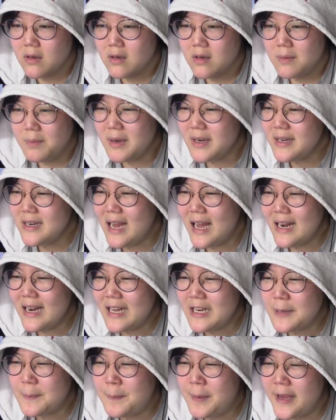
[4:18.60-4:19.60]
But
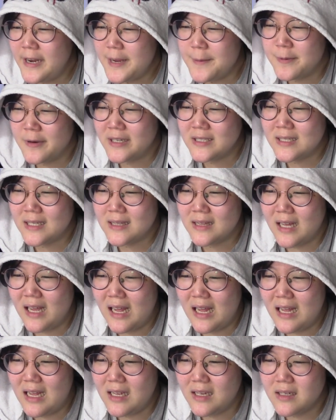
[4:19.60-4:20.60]
not at a pity price like
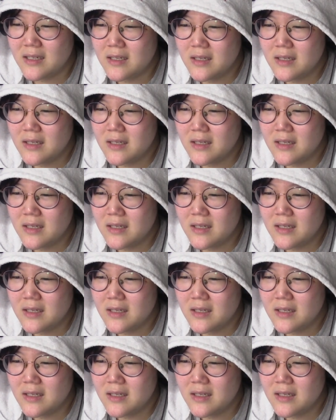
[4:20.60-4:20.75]
that.